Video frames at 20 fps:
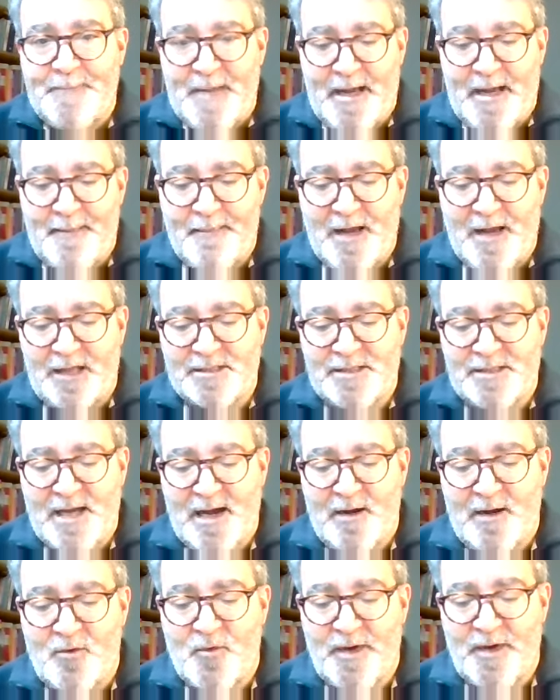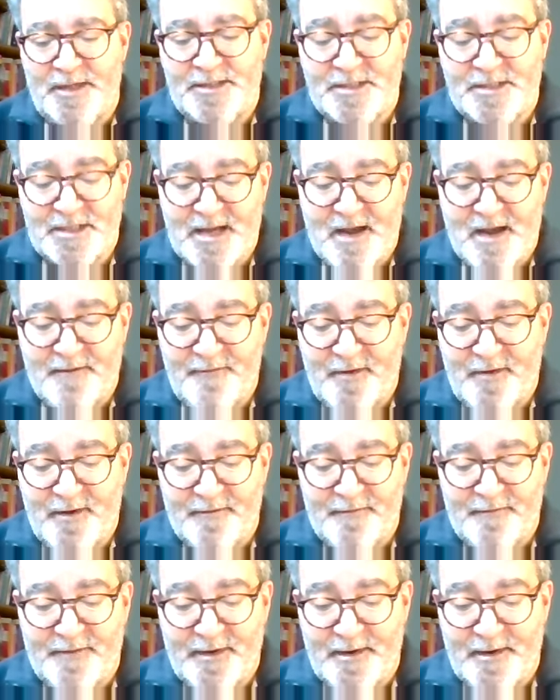And that's how we staff our
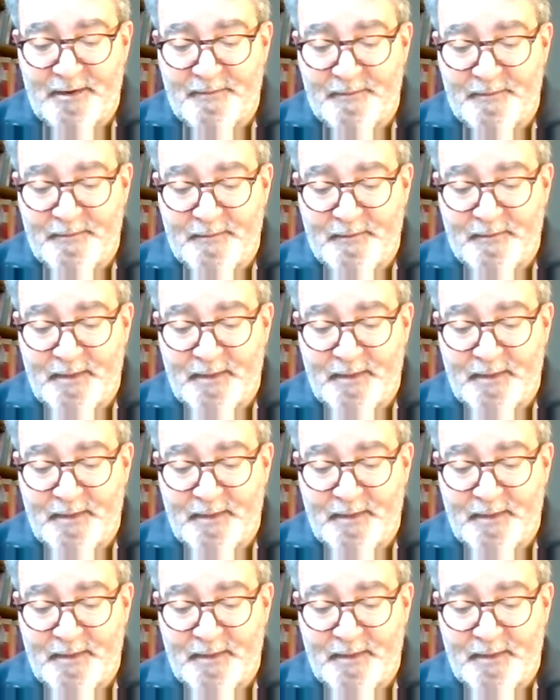firm.